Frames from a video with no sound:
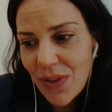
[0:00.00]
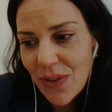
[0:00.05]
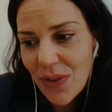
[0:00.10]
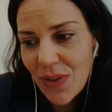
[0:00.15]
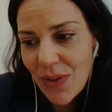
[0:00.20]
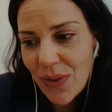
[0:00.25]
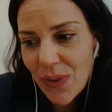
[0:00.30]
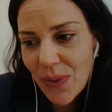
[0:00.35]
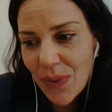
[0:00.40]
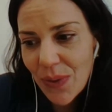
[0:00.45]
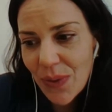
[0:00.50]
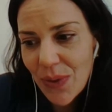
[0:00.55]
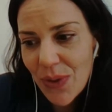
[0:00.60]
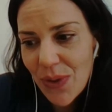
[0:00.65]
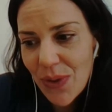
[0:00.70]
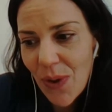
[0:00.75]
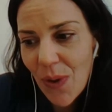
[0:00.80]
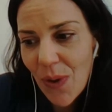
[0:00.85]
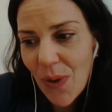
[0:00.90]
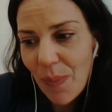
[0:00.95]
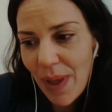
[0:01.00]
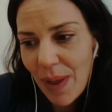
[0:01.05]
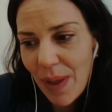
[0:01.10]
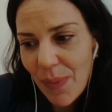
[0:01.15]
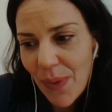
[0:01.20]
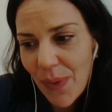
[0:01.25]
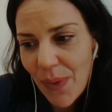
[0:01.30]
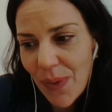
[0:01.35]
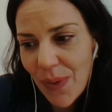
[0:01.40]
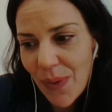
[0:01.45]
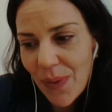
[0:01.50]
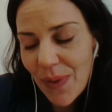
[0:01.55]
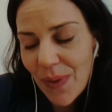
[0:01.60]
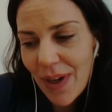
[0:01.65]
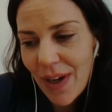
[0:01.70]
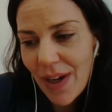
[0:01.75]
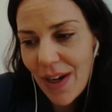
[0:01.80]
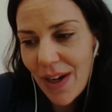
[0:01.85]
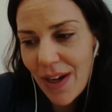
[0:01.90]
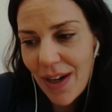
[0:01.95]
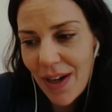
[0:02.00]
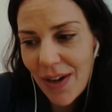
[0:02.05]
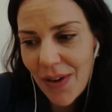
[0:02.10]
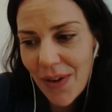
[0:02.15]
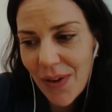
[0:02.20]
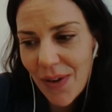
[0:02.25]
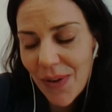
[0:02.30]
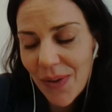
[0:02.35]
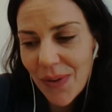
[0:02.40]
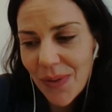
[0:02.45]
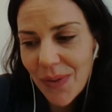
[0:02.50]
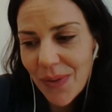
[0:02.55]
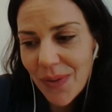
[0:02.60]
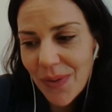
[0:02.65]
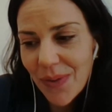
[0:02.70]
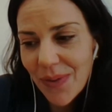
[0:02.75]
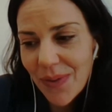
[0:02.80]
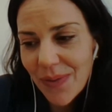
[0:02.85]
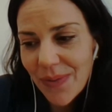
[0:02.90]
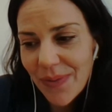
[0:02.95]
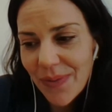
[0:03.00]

to show people how